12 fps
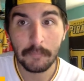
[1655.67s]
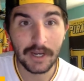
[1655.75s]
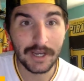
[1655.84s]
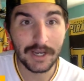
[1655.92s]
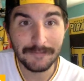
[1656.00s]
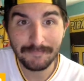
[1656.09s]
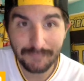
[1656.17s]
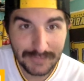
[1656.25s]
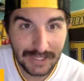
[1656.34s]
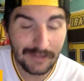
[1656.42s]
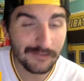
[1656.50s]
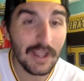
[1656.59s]
but
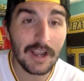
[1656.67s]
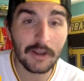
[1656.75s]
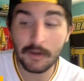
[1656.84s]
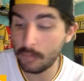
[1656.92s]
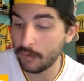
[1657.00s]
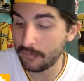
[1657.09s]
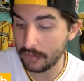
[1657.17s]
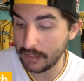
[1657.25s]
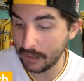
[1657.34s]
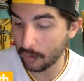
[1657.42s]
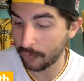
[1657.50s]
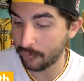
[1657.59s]
he's not going to move the
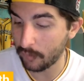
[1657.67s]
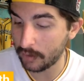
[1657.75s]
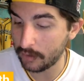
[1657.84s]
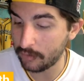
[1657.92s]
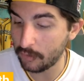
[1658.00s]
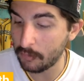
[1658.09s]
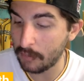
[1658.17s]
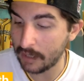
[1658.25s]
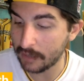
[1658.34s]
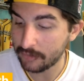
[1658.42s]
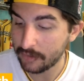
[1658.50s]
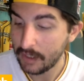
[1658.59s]
needle for you too
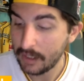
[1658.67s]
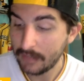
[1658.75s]
much.